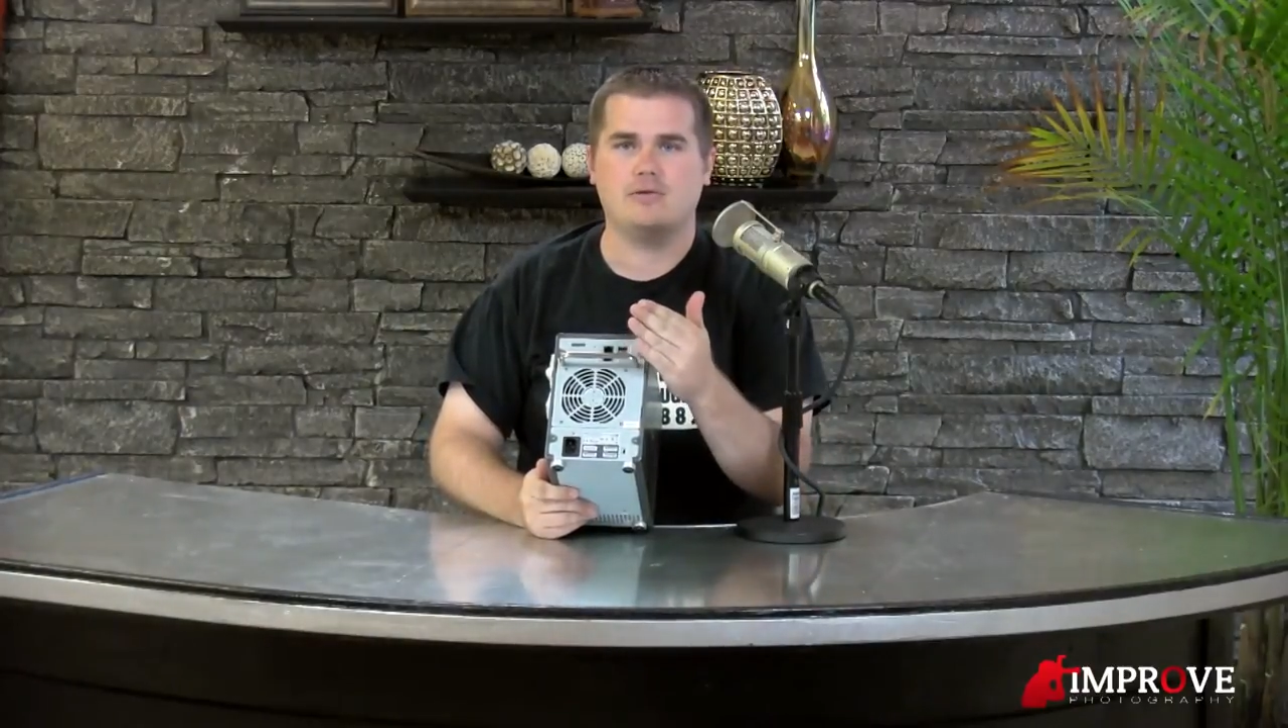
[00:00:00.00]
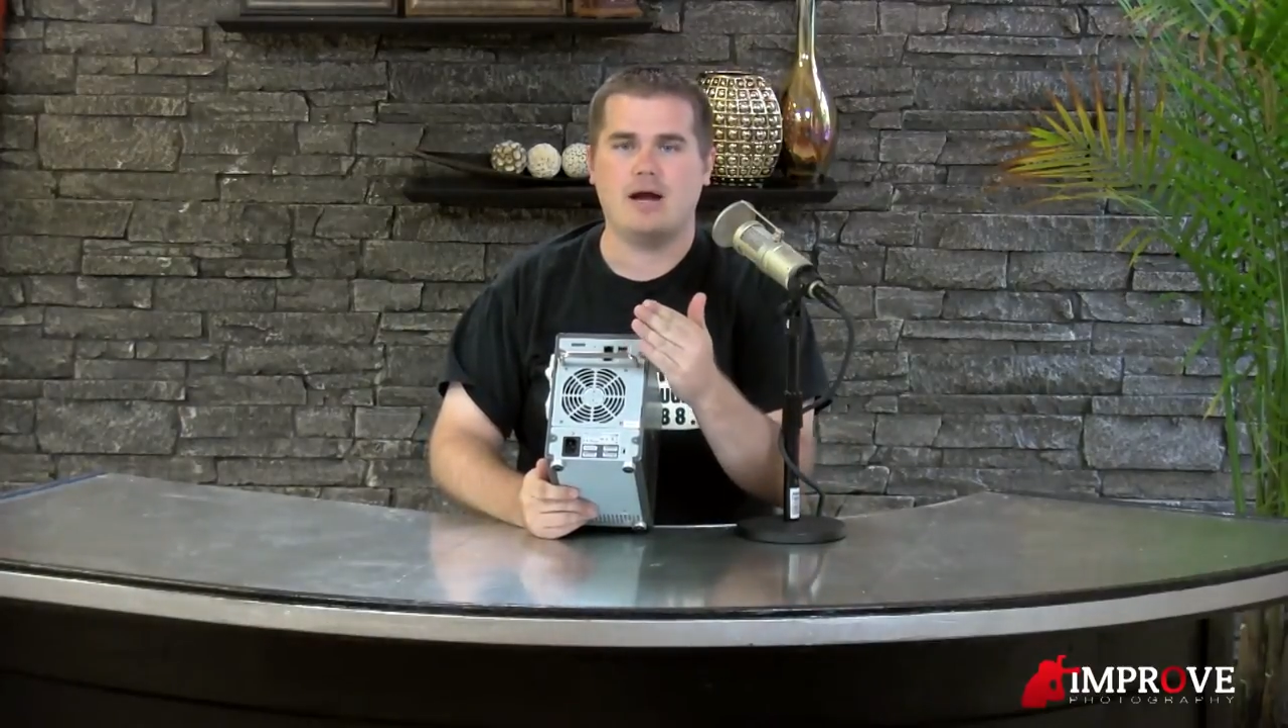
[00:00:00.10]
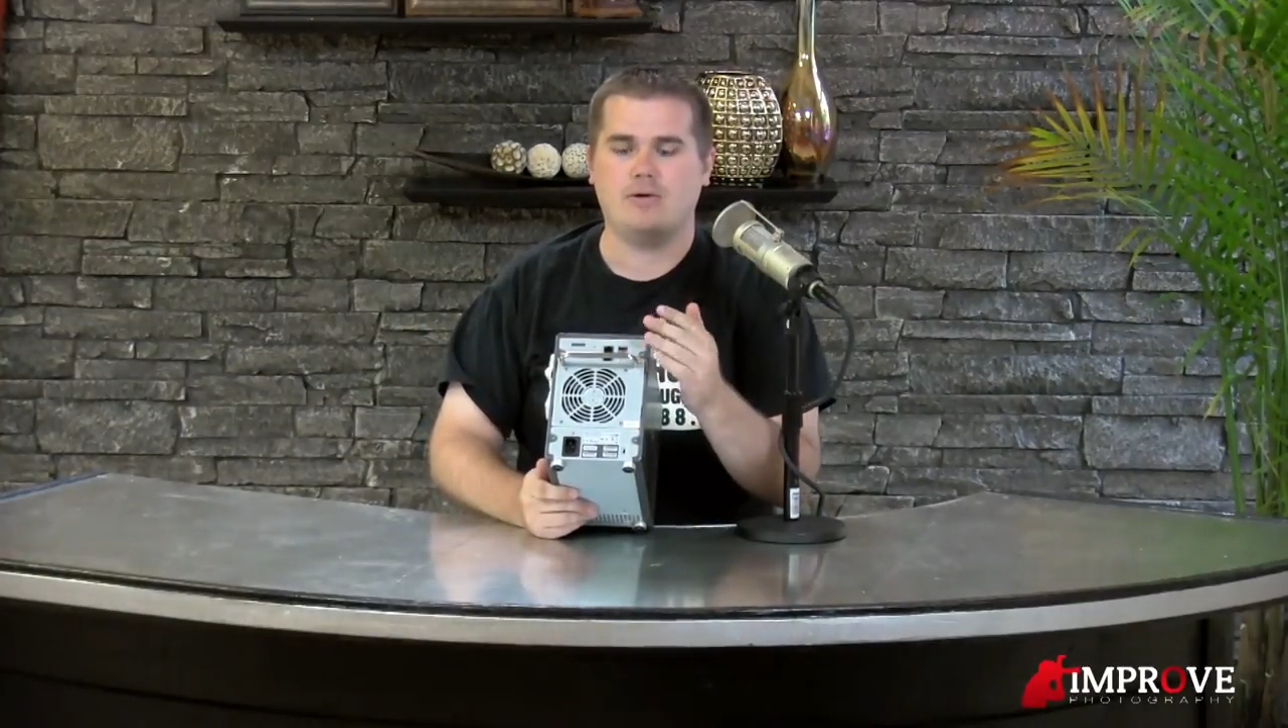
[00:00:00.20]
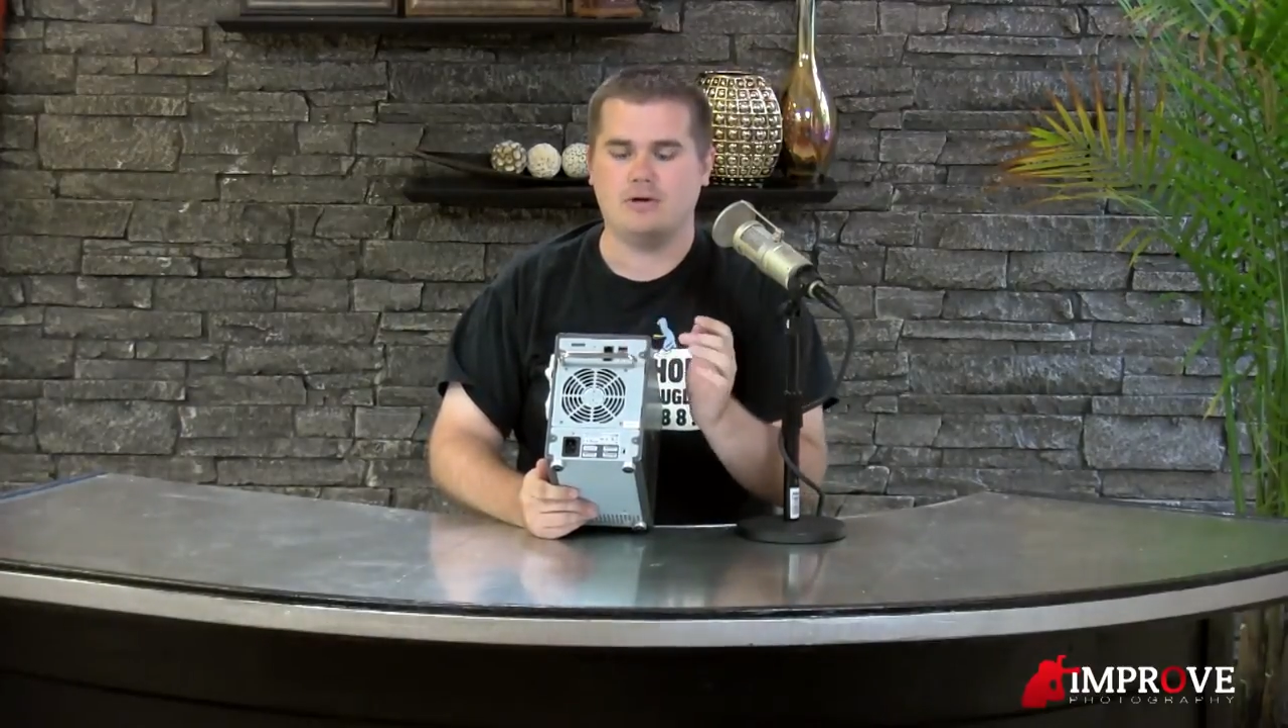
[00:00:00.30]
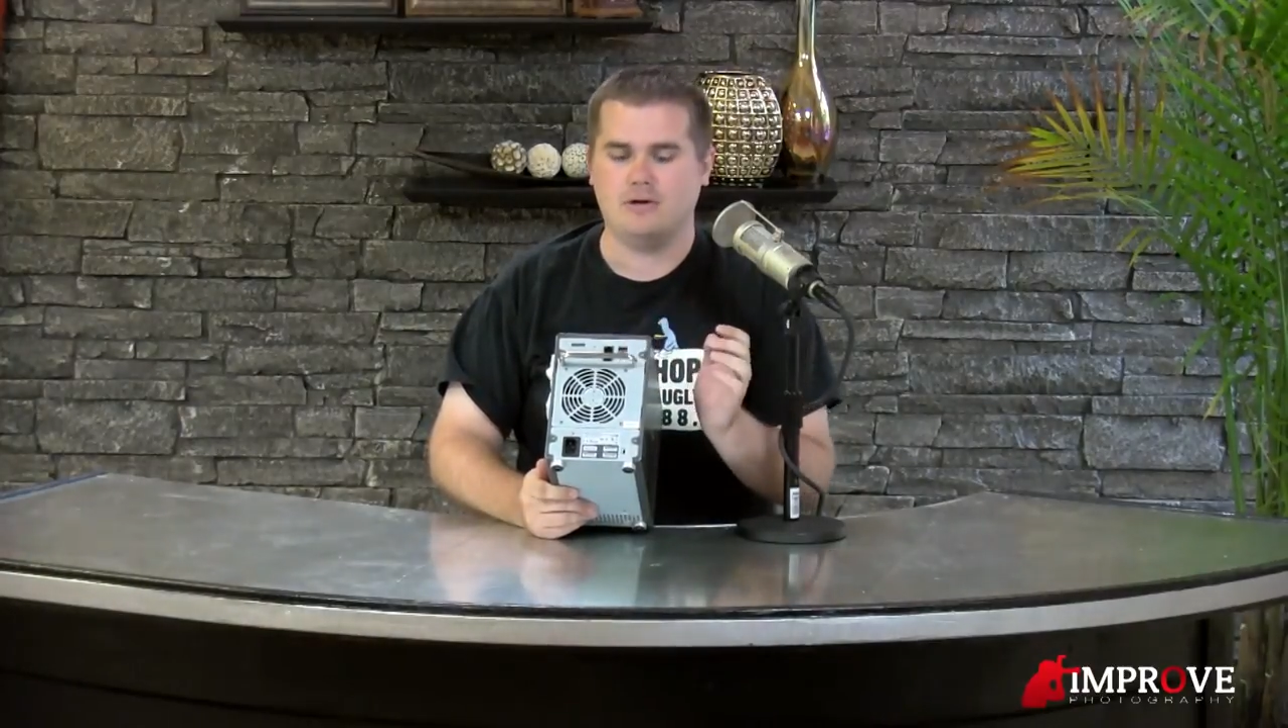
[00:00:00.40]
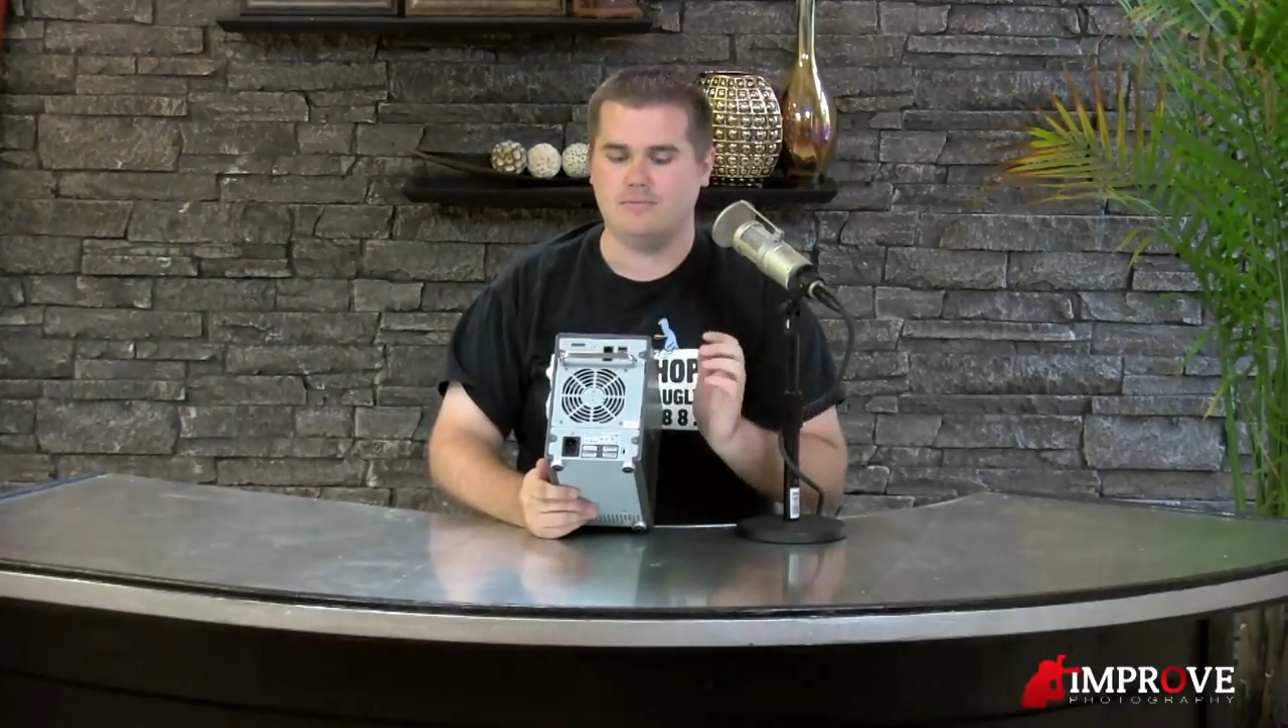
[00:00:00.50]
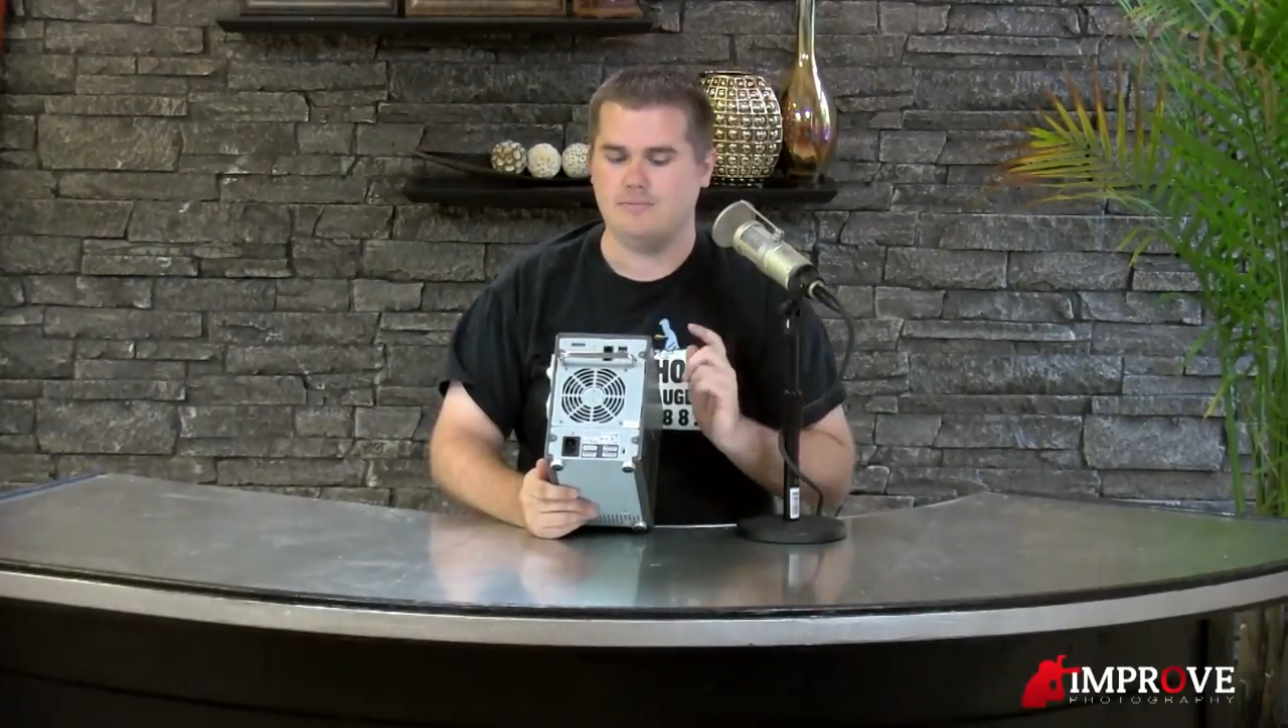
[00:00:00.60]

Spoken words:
router,